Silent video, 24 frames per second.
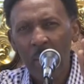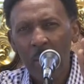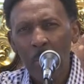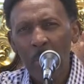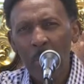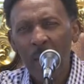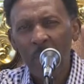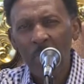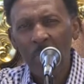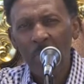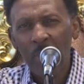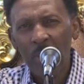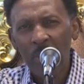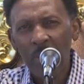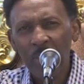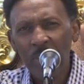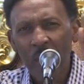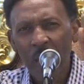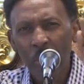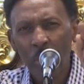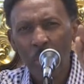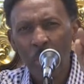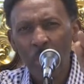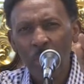My friends,
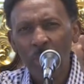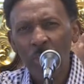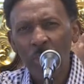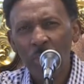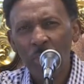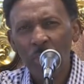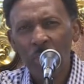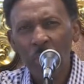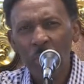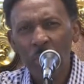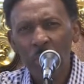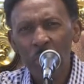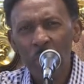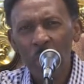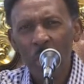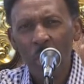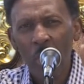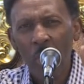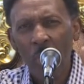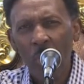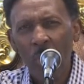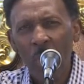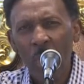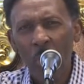I want you to
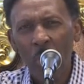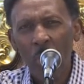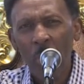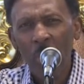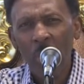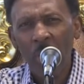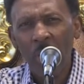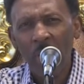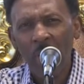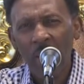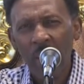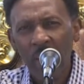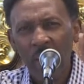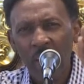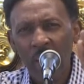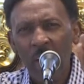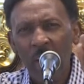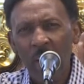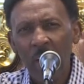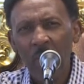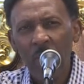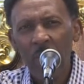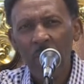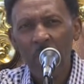know that we are
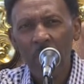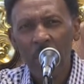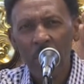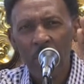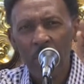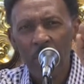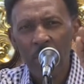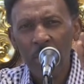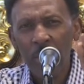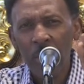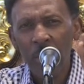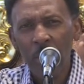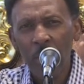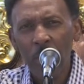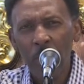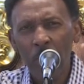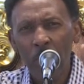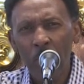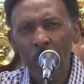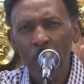here for you.